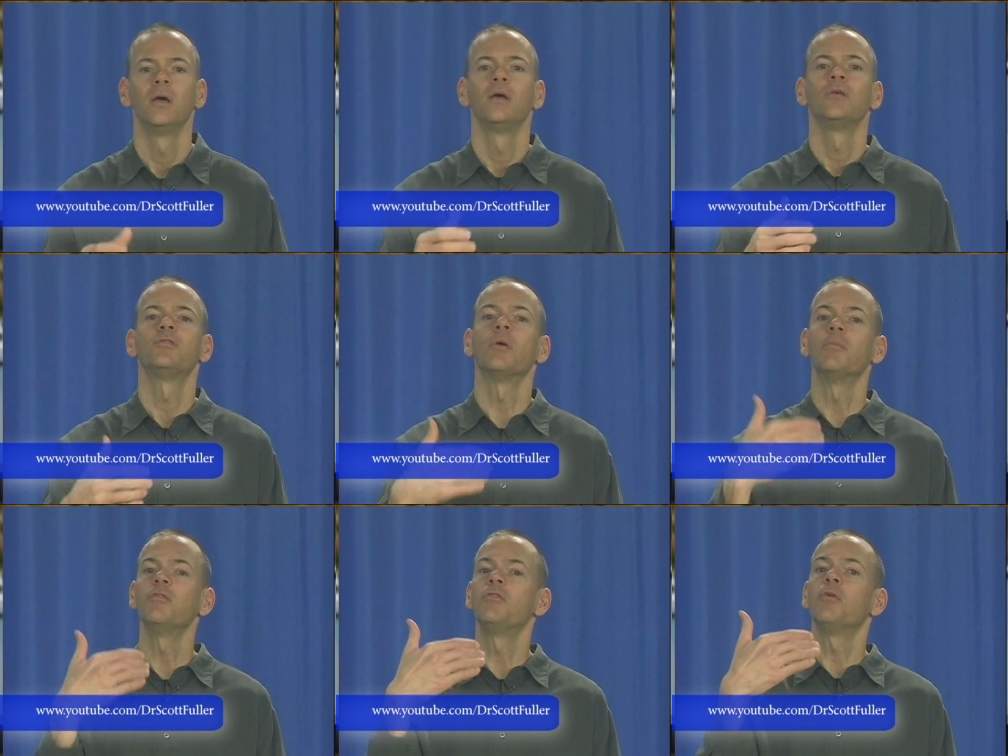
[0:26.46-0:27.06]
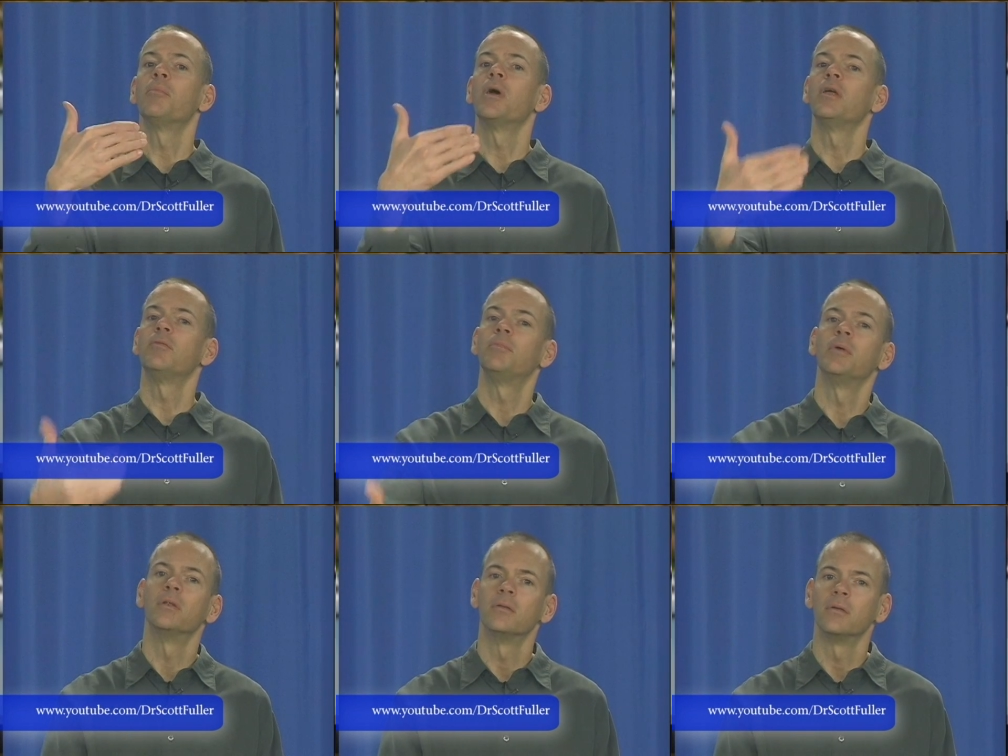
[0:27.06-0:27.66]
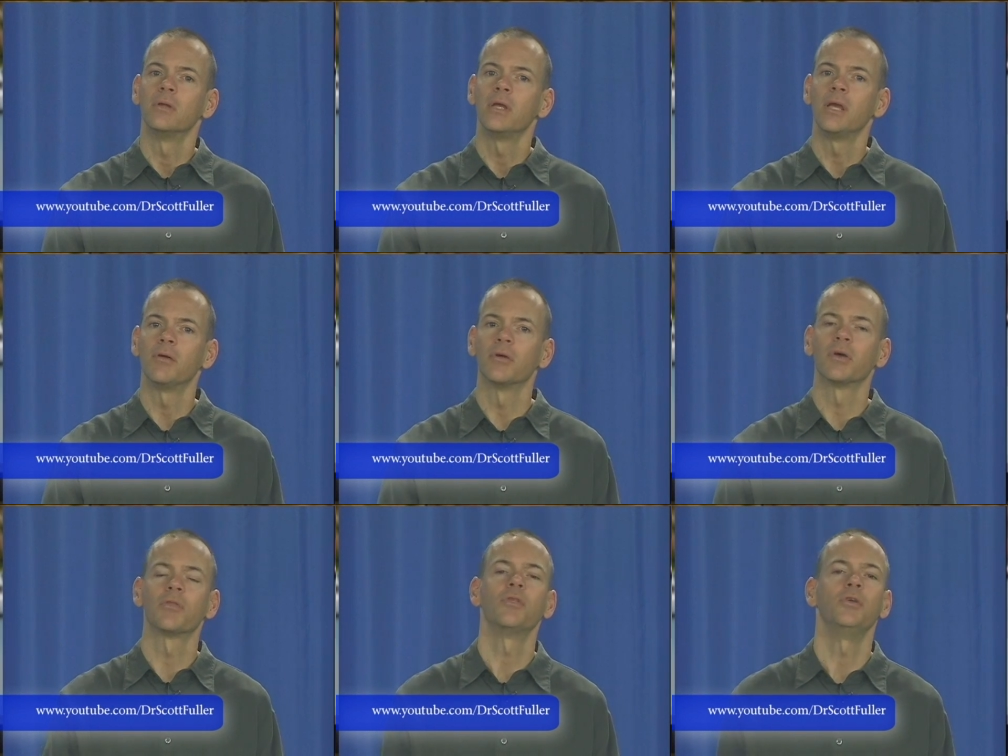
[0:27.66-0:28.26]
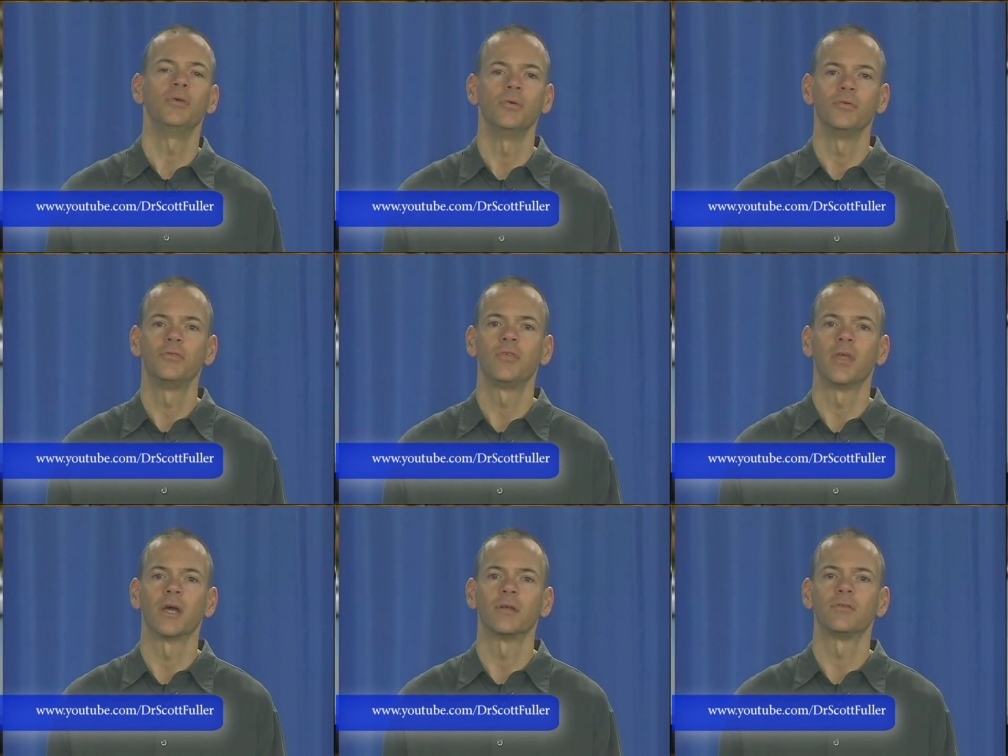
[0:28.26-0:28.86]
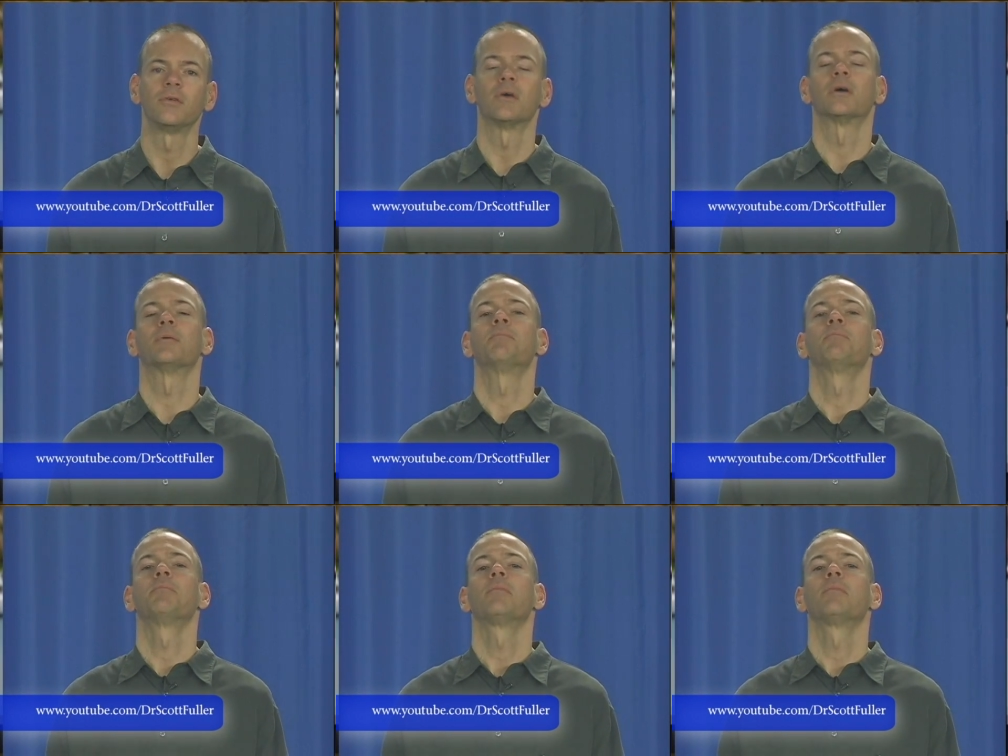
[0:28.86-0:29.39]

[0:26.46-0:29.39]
Some of you may have been hearing on the news that uh,